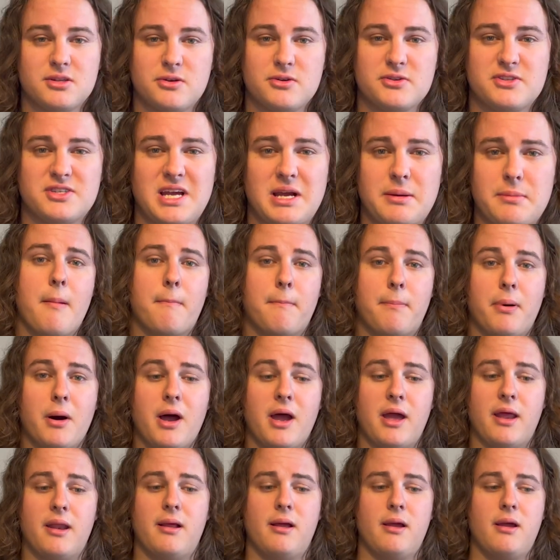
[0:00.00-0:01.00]
segment,
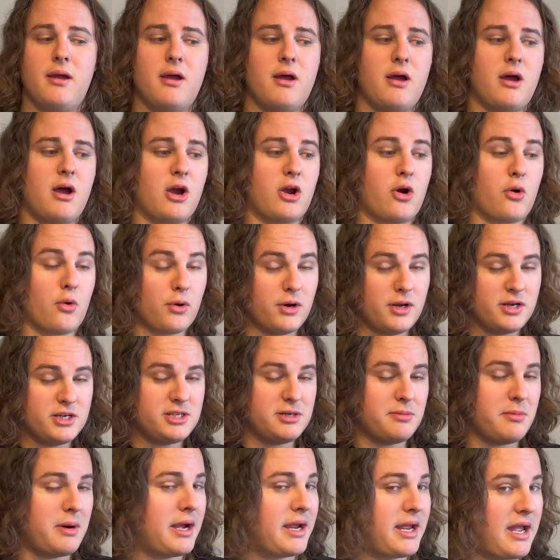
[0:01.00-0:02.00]
but according to
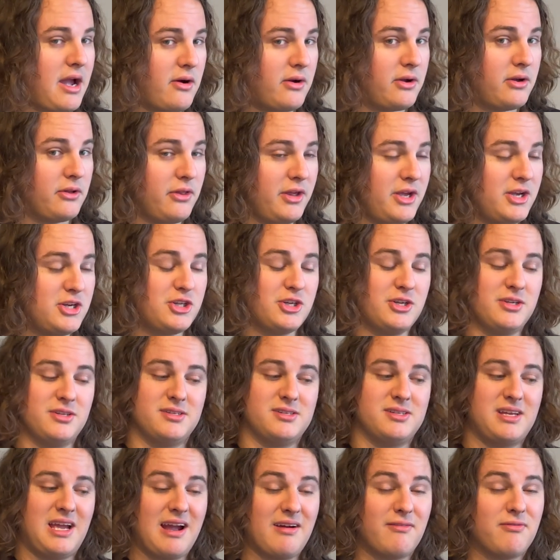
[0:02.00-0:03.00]
my
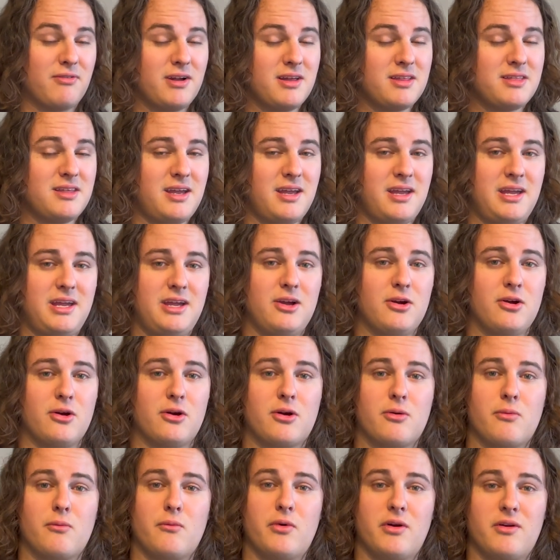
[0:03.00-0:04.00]
calculations, everything
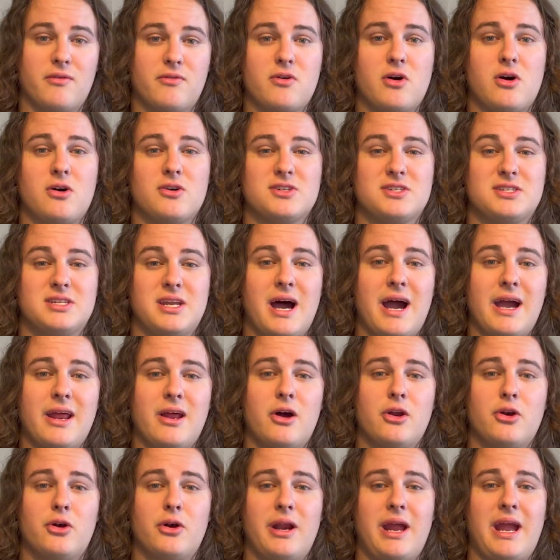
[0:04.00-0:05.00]
here would have cost
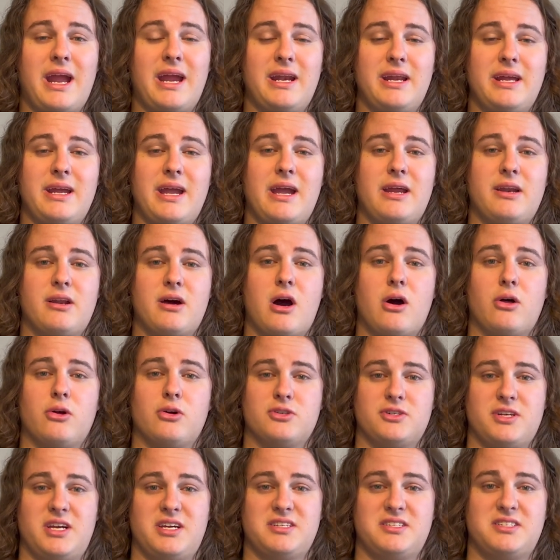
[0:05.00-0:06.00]

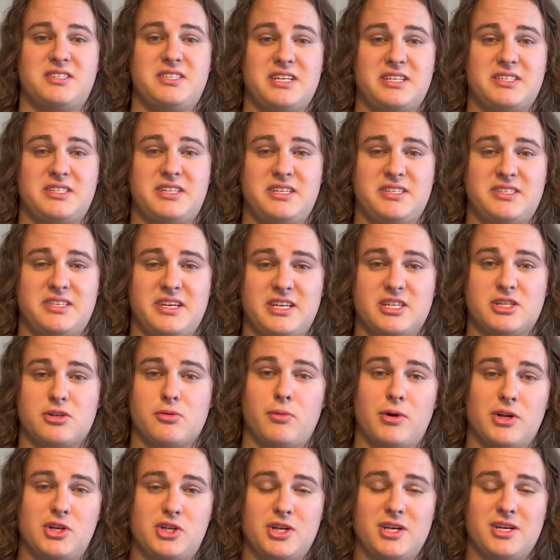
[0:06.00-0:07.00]
$988.60,
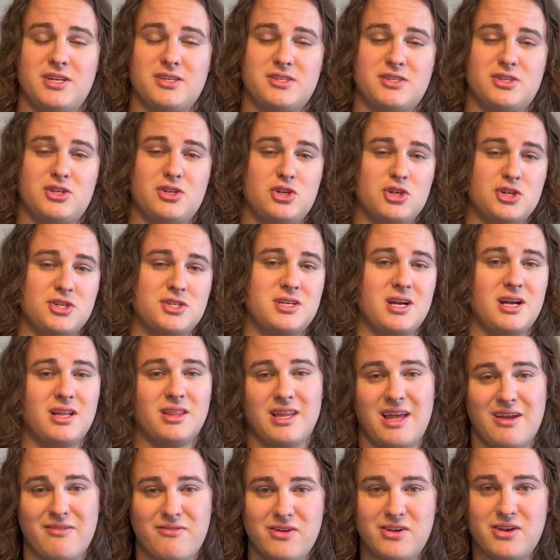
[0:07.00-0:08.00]
which is just
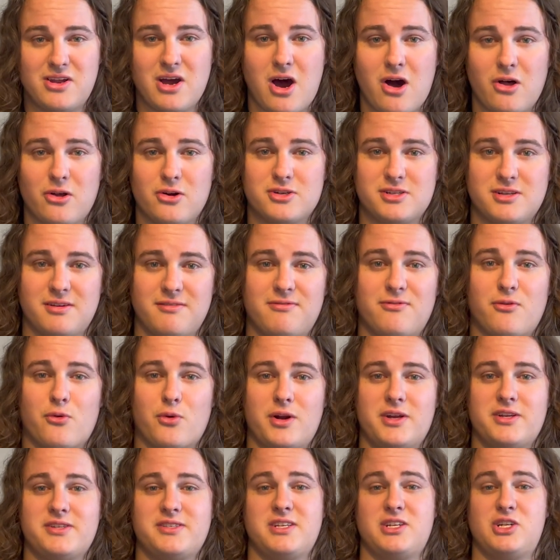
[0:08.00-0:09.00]

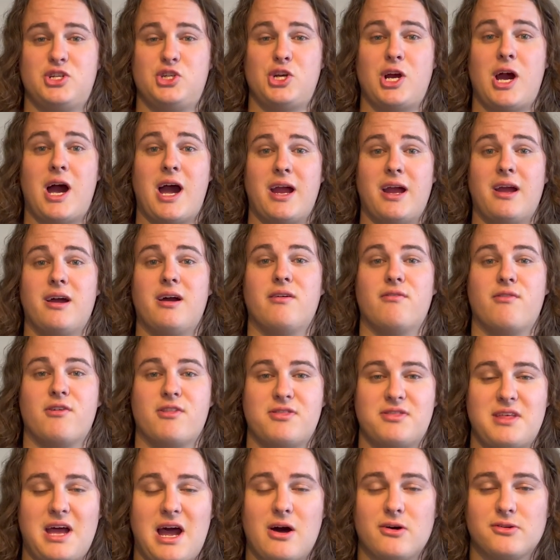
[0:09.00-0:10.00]
$11.40 shy of
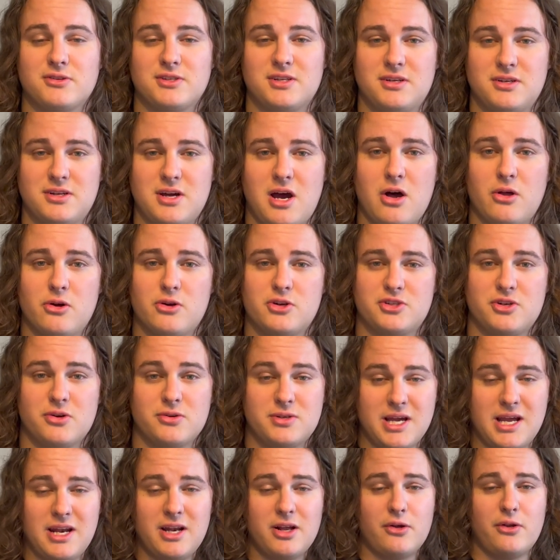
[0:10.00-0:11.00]
$1,000. So
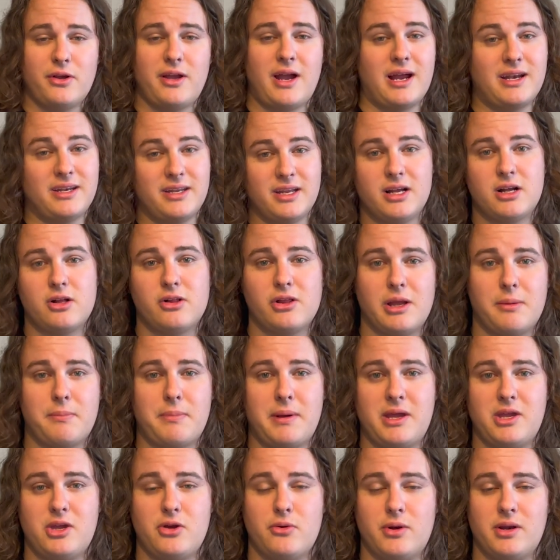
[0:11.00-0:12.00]
technically, I did
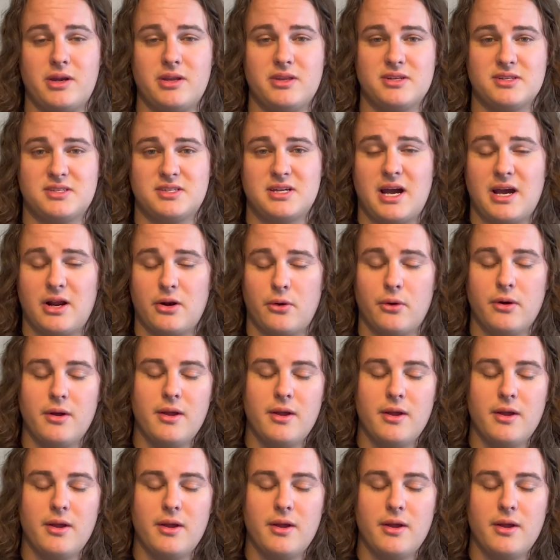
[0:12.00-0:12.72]
clickbait you into this title,